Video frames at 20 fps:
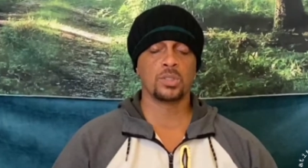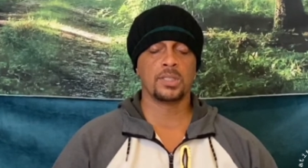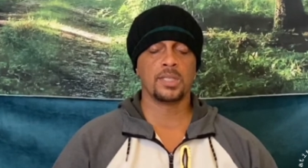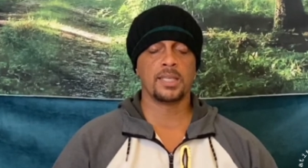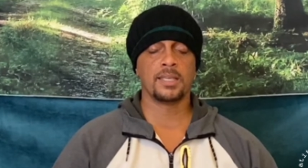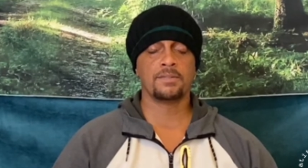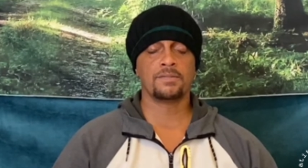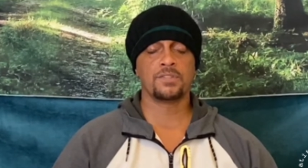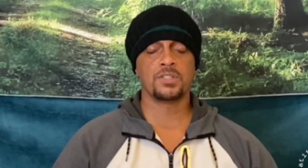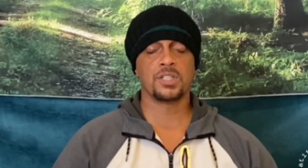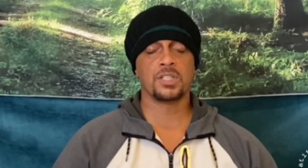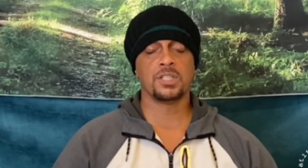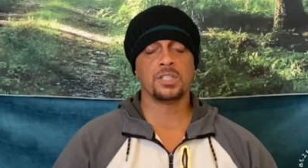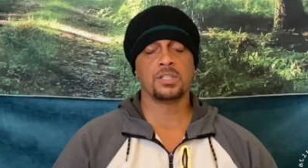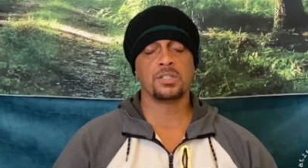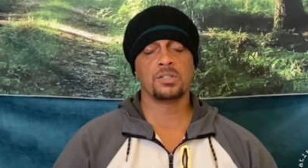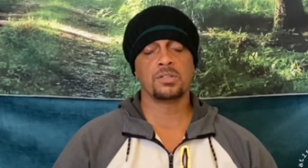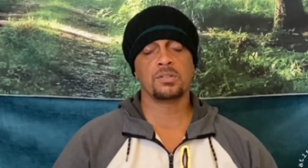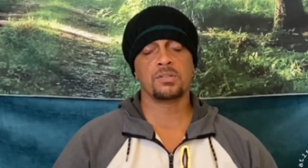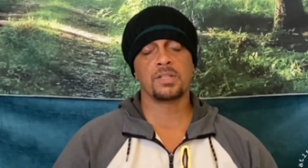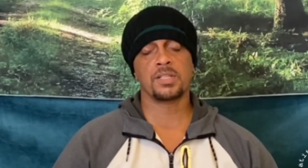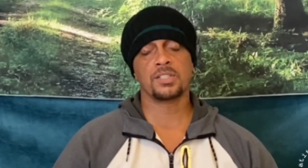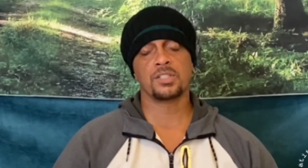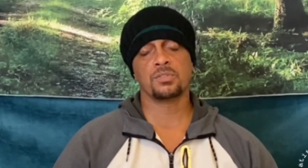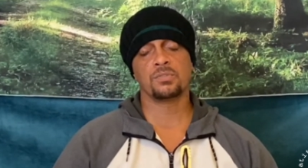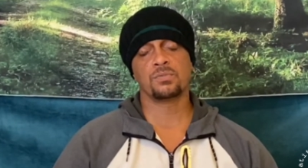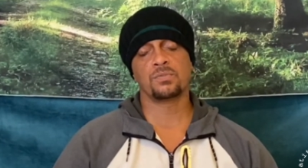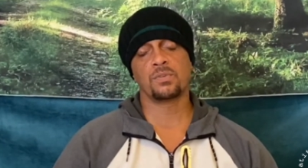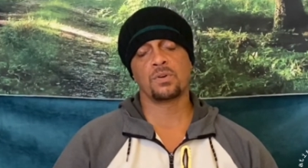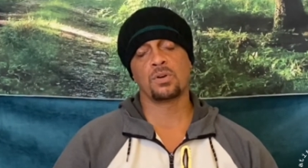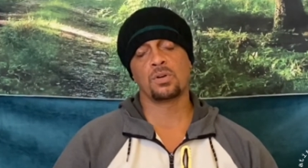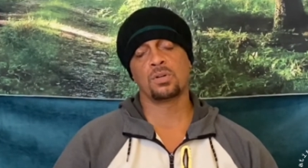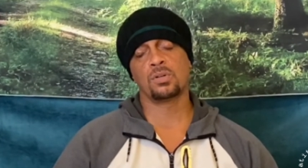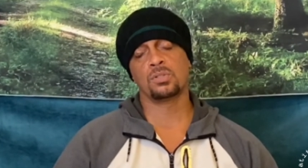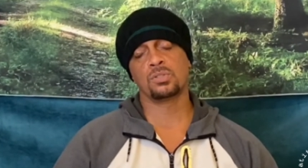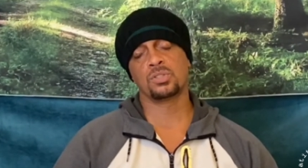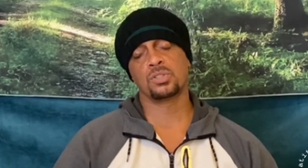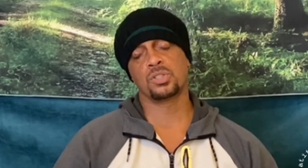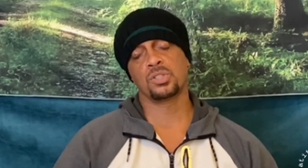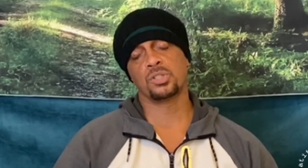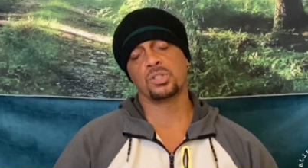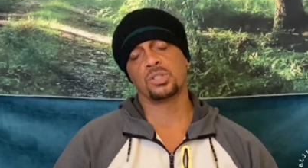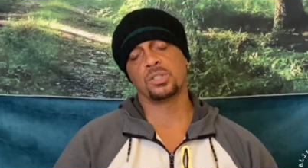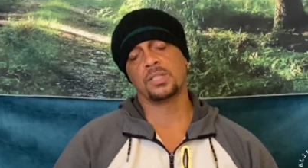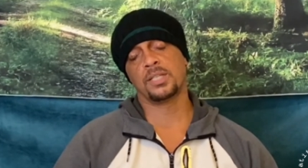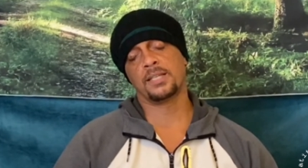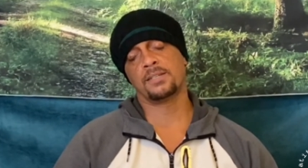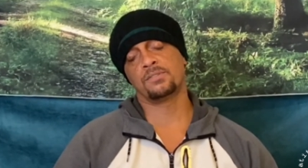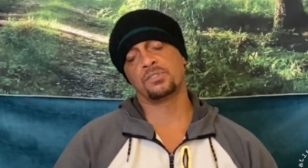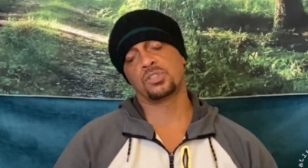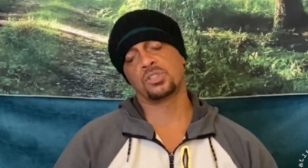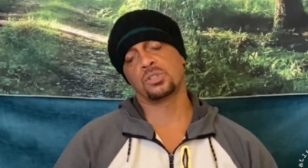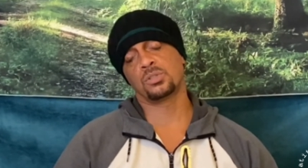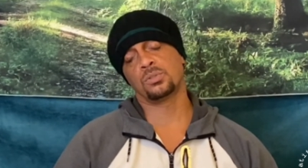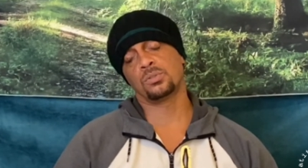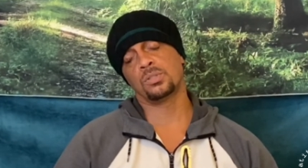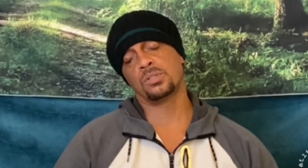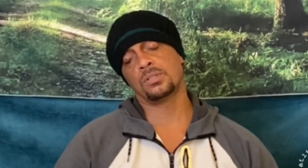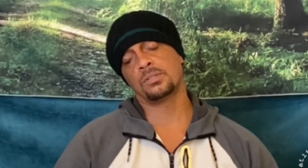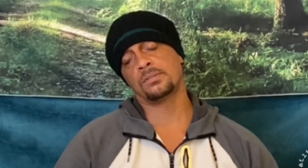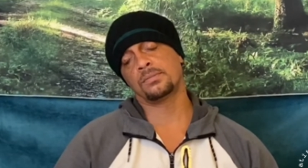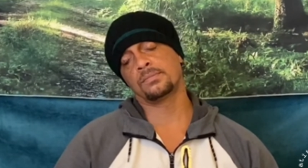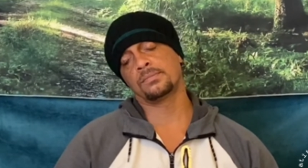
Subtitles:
left ear as it falls to your left shoulder.